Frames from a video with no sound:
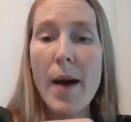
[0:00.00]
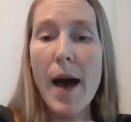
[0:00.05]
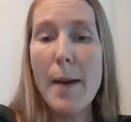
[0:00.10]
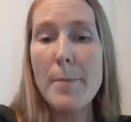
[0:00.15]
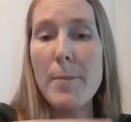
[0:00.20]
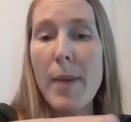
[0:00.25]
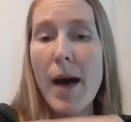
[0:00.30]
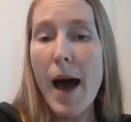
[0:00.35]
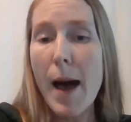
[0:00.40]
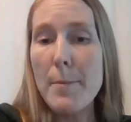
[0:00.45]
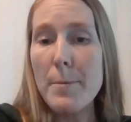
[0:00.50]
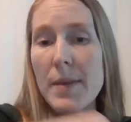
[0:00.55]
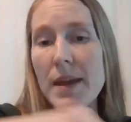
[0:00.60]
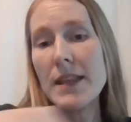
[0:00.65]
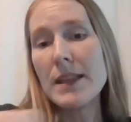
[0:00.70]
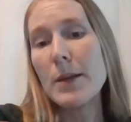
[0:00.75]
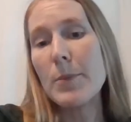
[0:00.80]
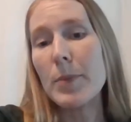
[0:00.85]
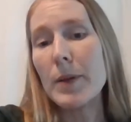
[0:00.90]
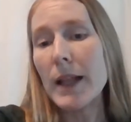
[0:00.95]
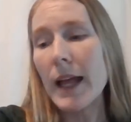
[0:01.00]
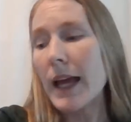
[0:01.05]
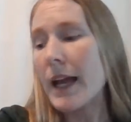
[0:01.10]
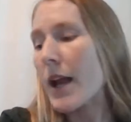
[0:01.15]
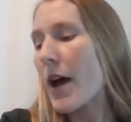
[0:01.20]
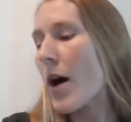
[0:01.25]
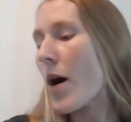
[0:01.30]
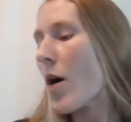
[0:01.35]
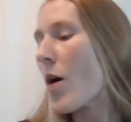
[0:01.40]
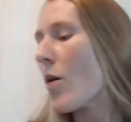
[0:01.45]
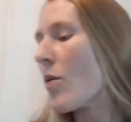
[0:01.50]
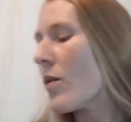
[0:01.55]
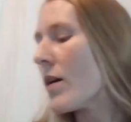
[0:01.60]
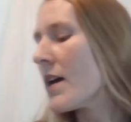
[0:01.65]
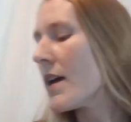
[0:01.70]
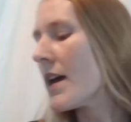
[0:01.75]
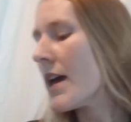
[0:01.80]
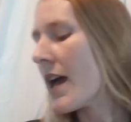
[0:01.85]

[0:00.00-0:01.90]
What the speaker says: hop, hop in the Play-Doh,